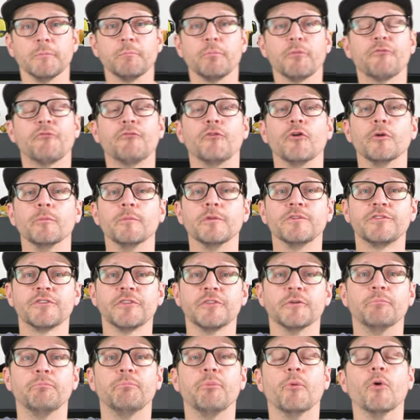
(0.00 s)
the performance of
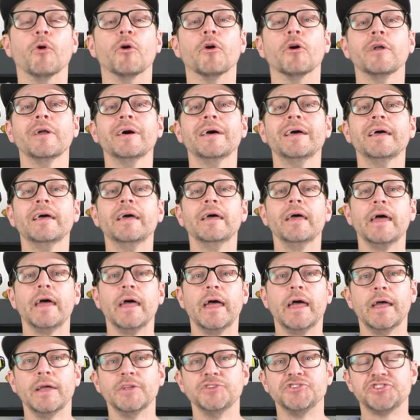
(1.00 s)
the board
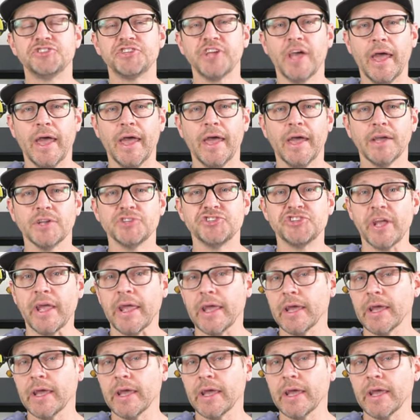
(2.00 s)
edge to edge